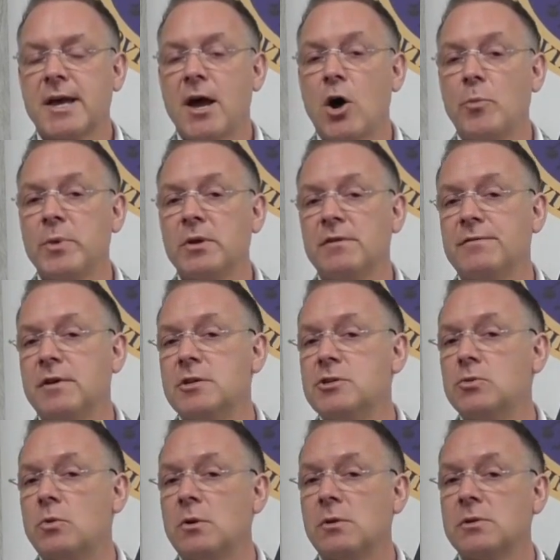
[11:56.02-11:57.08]
to help
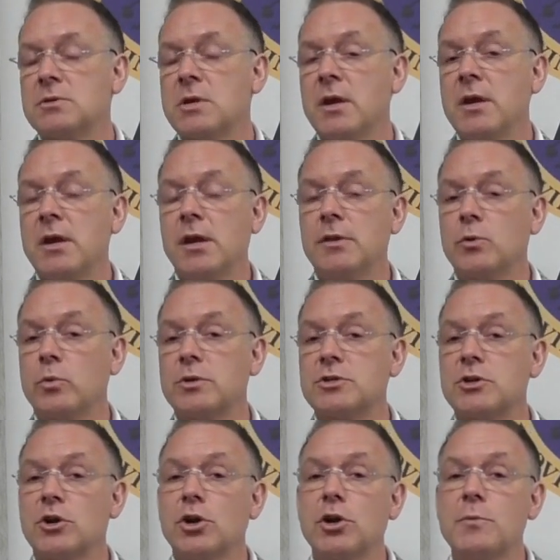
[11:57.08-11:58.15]
individuals either
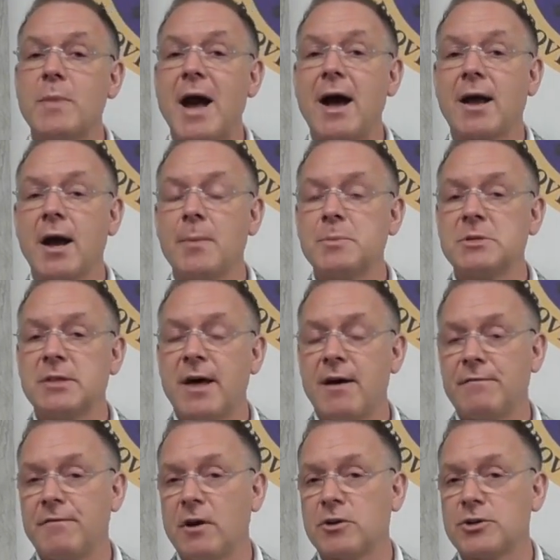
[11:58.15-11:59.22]
return back up to
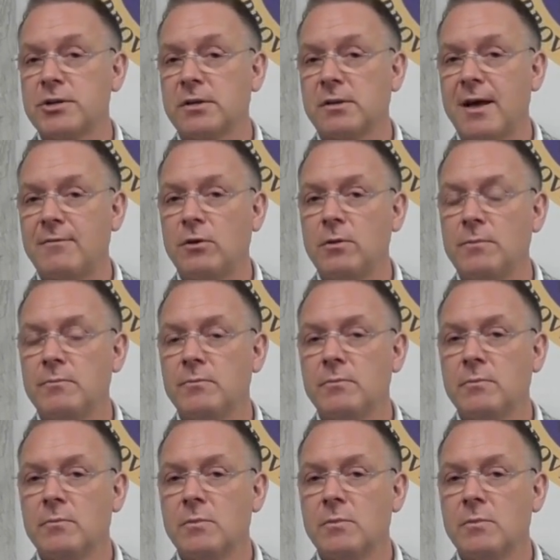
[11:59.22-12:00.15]
that functioning level,